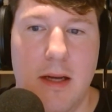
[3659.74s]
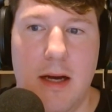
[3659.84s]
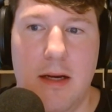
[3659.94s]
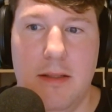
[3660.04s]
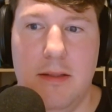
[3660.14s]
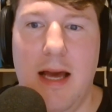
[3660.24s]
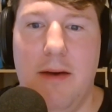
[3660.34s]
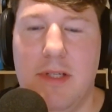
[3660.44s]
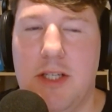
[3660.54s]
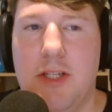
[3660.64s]
It
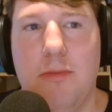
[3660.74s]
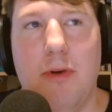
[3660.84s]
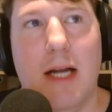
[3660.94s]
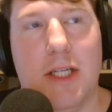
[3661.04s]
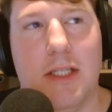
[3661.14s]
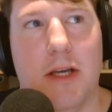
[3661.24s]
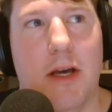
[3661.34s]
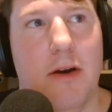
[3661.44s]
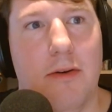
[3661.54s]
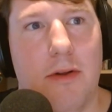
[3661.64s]
was like 2 projects
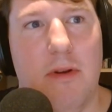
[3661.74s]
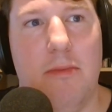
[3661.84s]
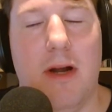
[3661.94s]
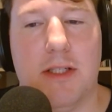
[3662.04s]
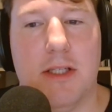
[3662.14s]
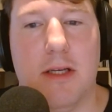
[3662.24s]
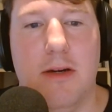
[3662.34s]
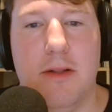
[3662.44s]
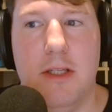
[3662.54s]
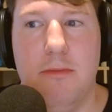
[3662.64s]
ago or 3 projects
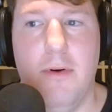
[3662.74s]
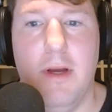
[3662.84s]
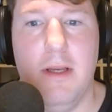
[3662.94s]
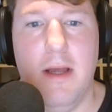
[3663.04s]
ago at this point.